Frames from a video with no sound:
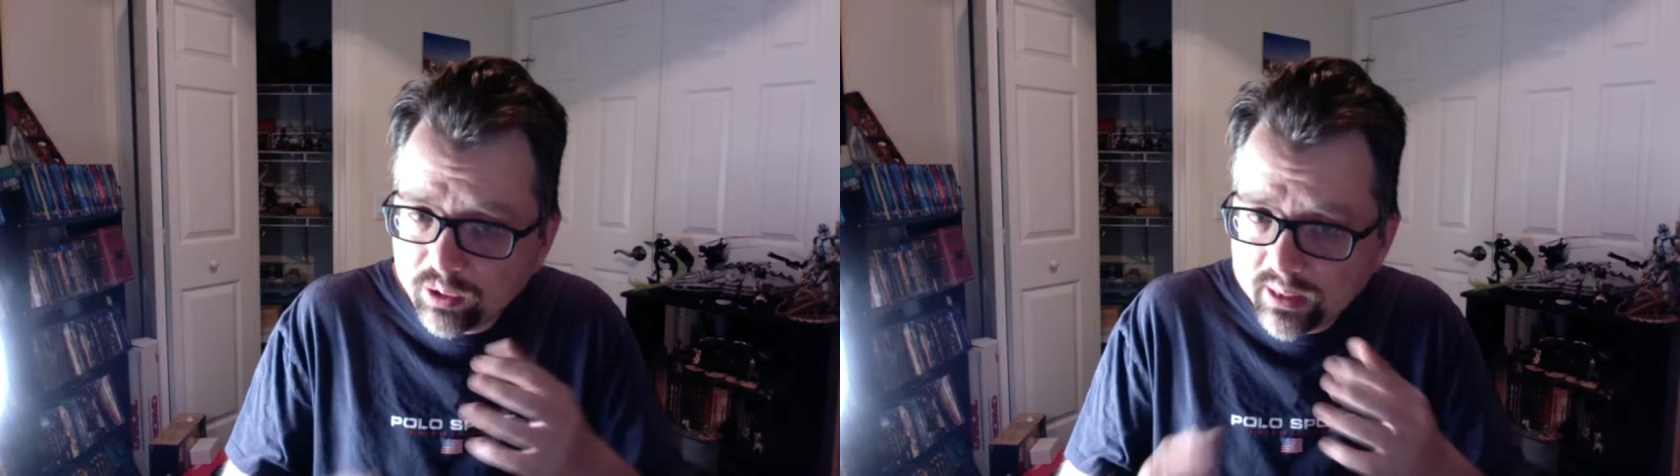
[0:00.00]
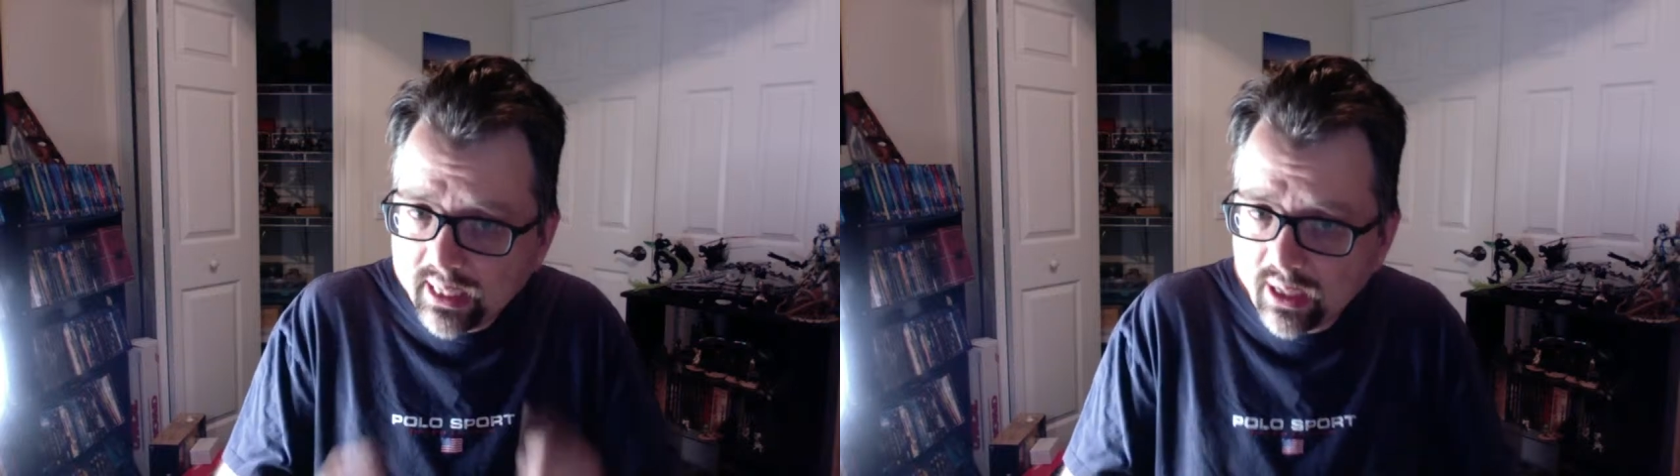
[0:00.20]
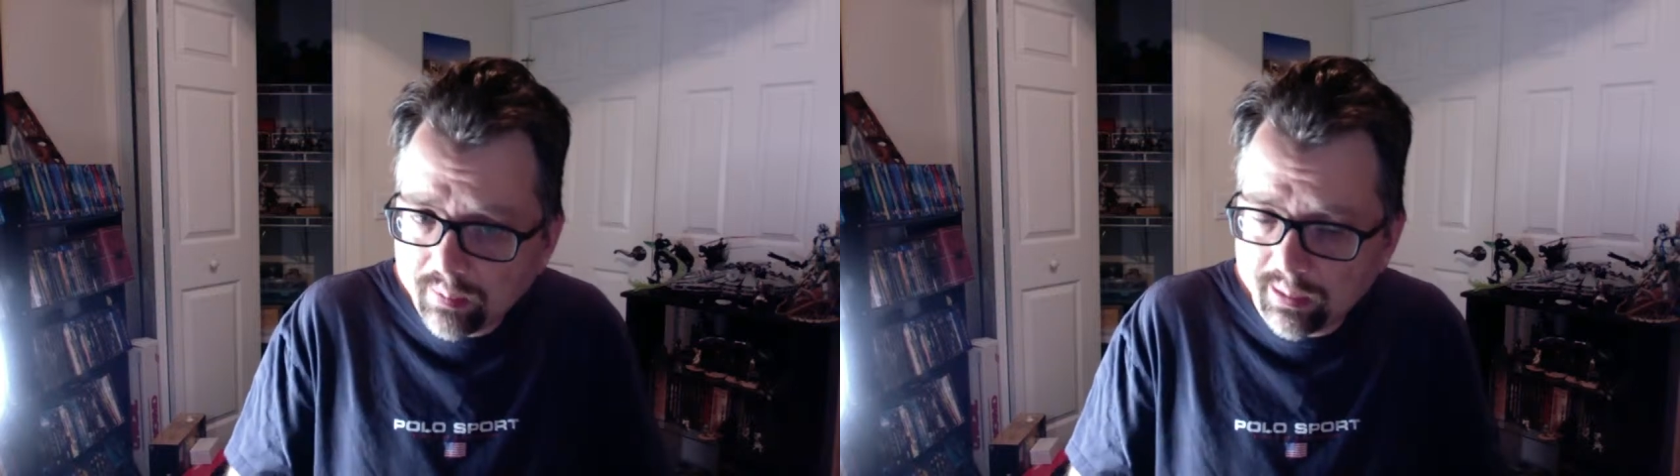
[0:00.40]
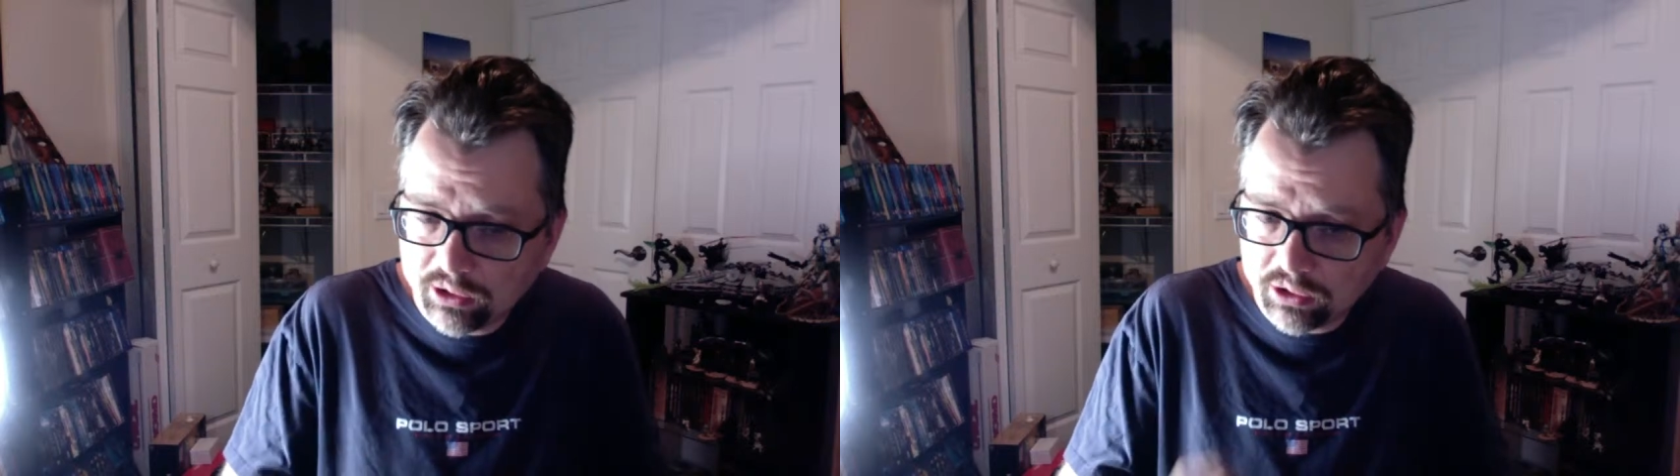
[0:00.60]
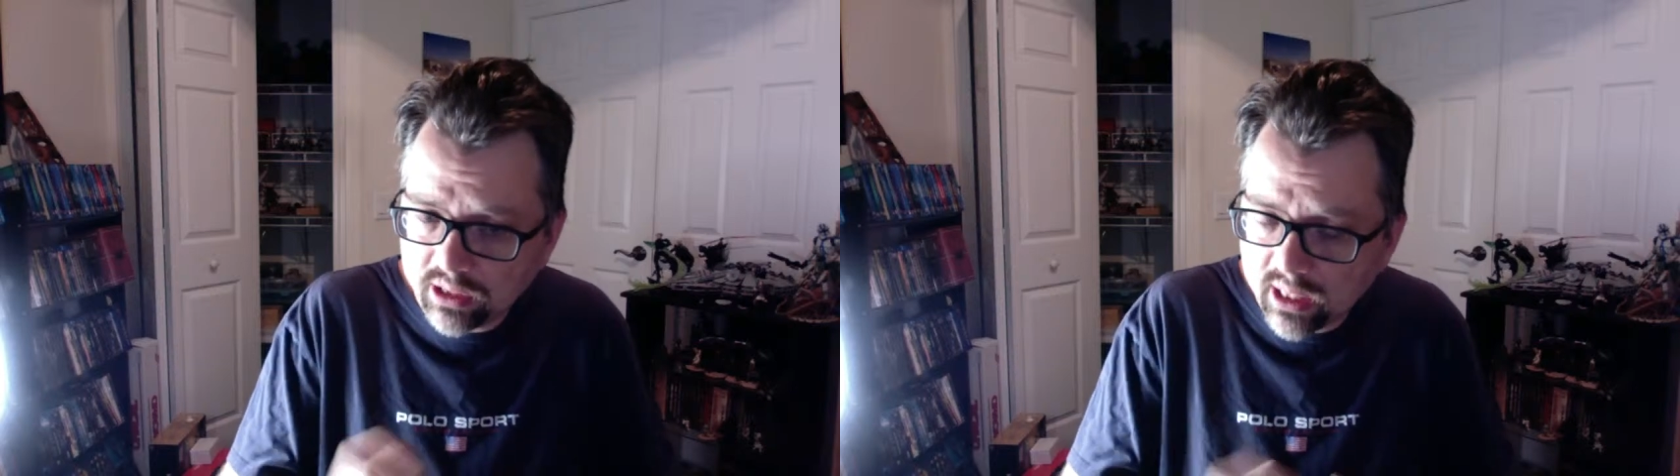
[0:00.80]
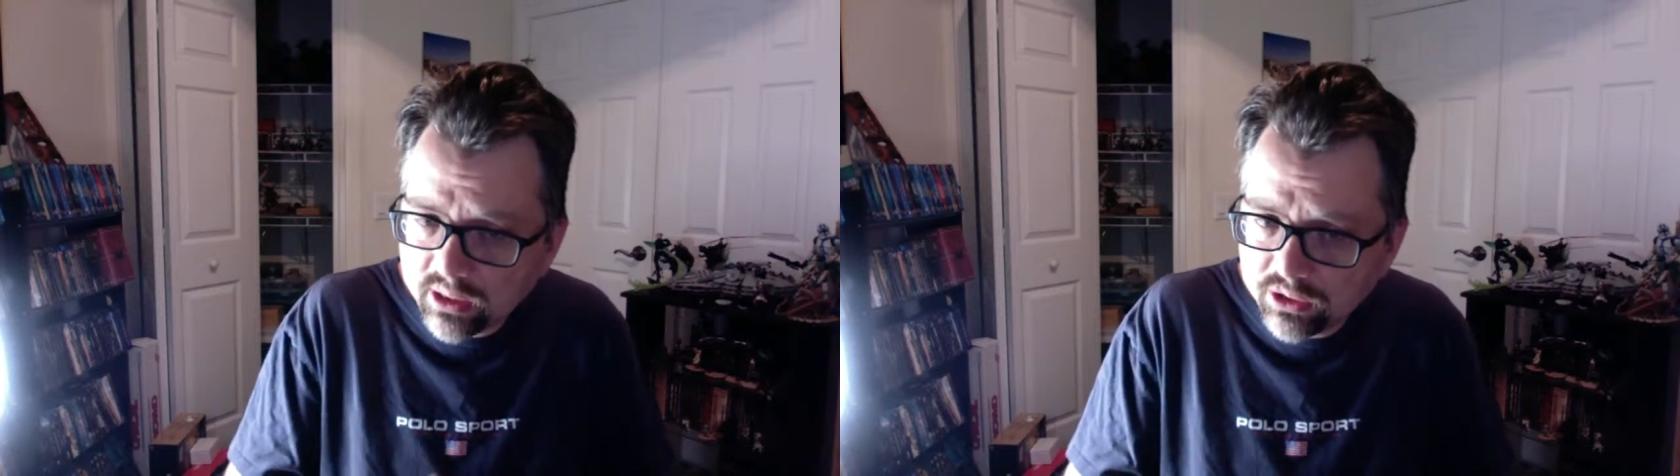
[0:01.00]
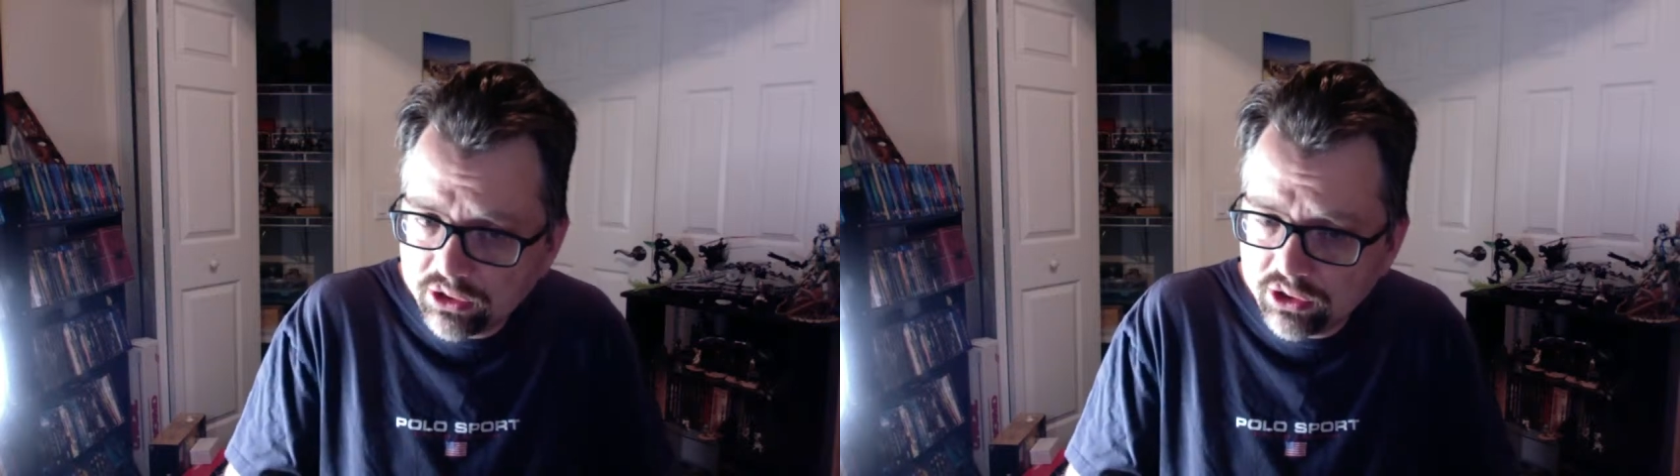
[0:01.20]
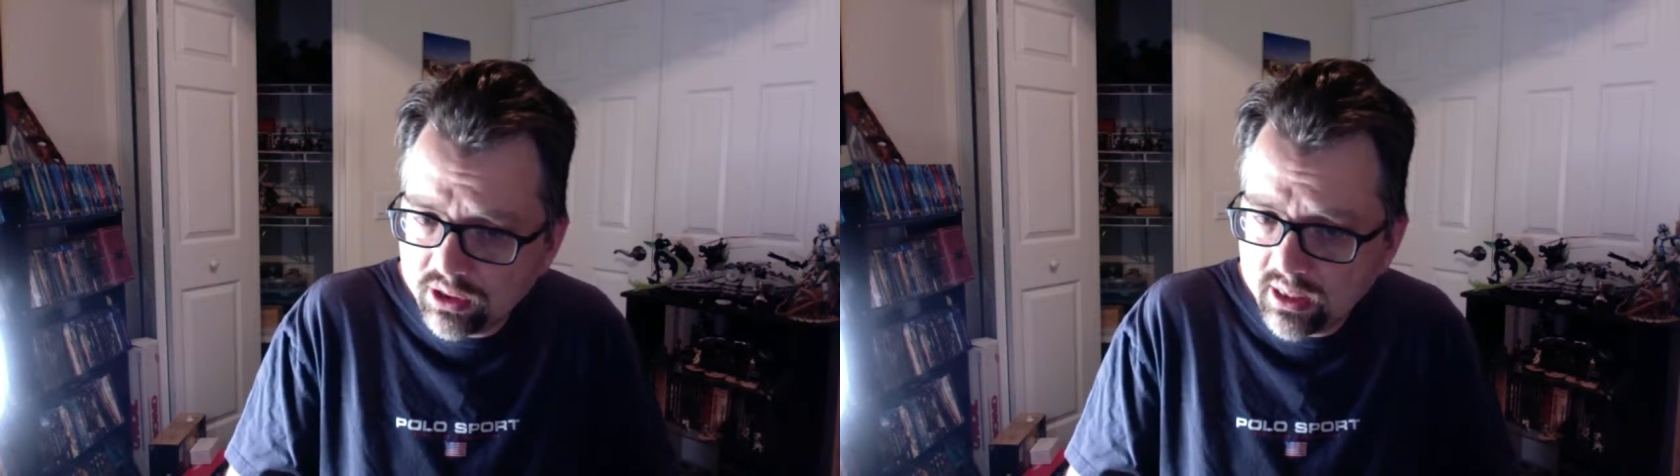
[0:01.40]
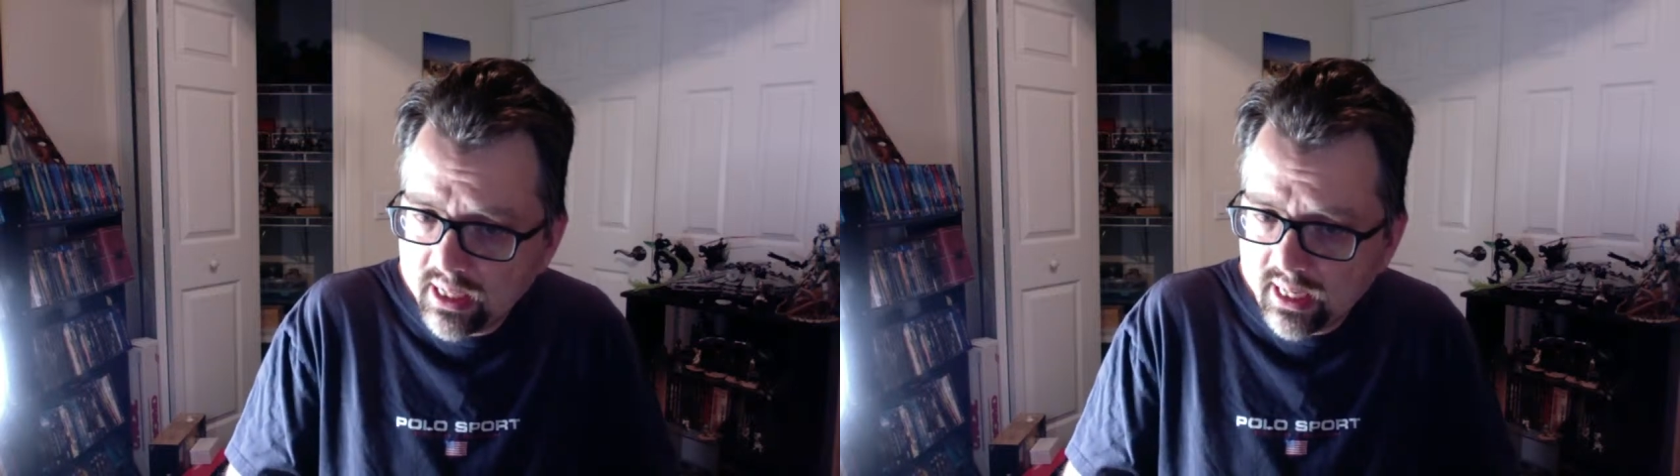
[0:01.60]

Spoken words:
care about your guns